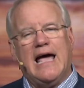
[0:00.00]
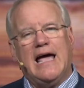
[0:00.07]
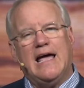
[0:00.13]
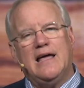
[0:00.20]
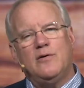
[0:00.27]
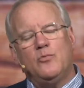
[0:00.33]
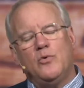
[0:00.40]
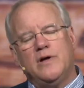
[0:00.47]

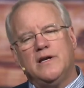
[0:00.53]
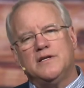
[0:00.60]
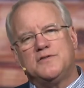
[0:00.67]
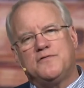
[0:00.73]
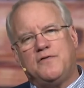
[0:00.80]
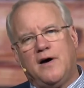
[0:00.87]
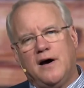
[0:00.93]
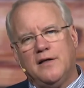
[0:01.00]
and when
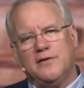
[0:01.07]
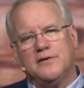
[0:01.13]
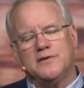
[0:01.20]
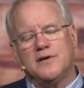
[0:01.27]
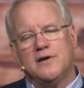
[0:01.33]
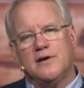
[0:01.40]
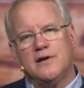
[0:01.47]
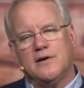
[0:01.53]

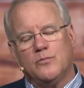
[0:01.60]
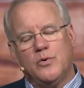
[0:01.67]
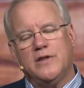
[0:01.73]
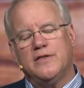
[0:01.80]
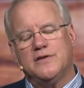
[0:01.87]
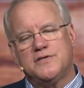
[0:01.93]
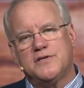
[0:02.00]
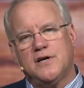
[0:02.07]

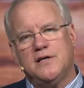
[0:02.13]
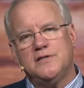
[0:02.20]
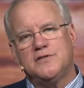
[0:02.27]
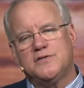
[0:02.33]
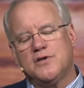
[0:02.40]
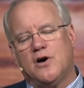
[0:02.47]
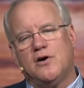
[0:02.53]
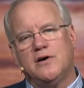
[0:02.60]
the son
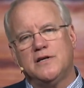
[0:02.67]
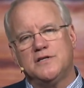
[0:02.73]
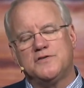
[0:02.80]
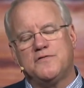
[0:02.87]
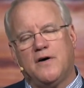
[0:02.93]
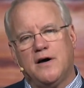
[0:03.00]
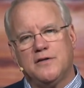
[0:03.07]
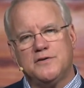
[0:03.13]
saw in
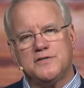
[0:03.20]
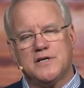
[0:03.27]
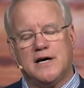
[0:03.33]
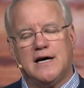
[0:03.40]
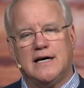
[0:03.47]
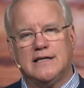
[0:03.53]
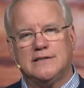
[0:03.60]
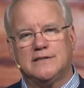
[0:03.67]
his father's
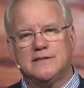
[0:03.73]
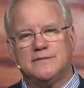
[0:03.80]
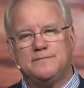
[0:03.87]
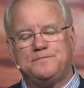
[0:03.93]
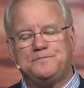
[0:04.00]
eyes